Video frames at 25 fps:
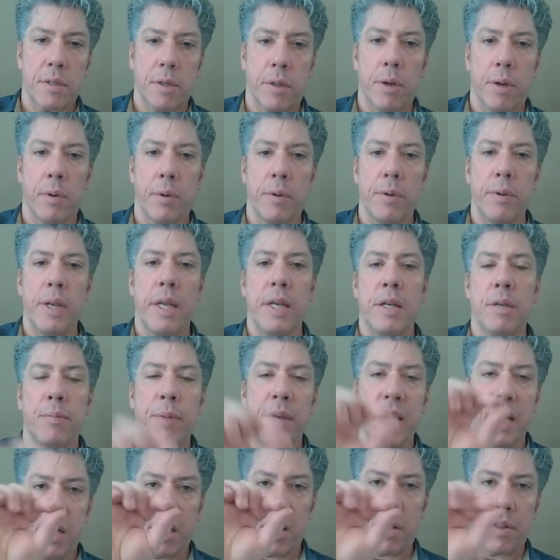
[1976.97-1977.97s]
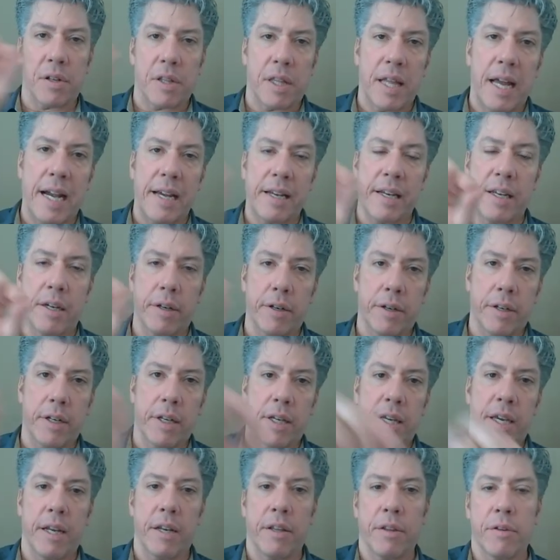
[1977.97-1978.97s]
So there would need to be another line here
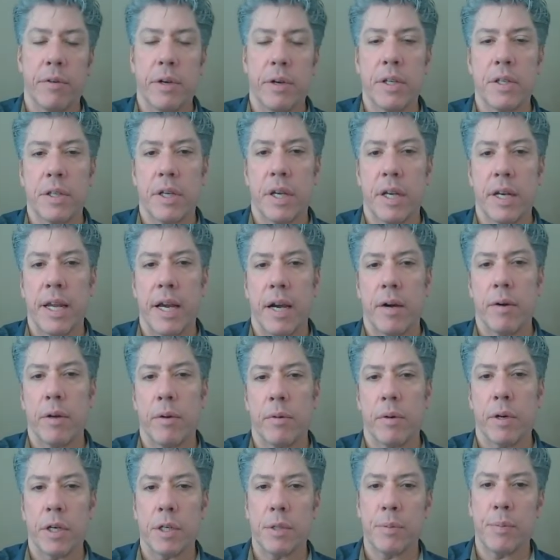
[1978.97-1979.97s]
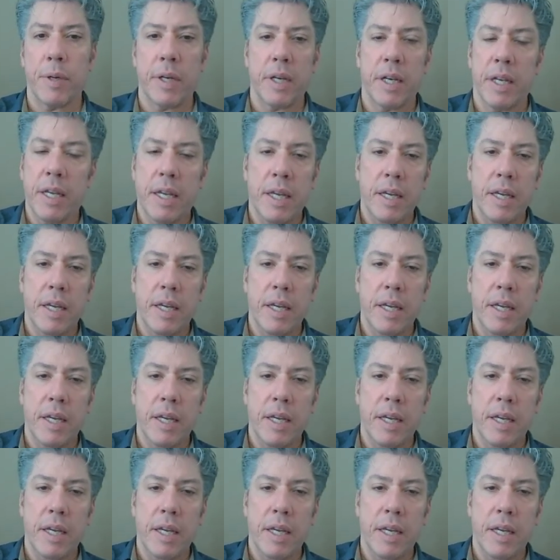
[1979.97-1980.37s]
indicating the reset and how it worked, but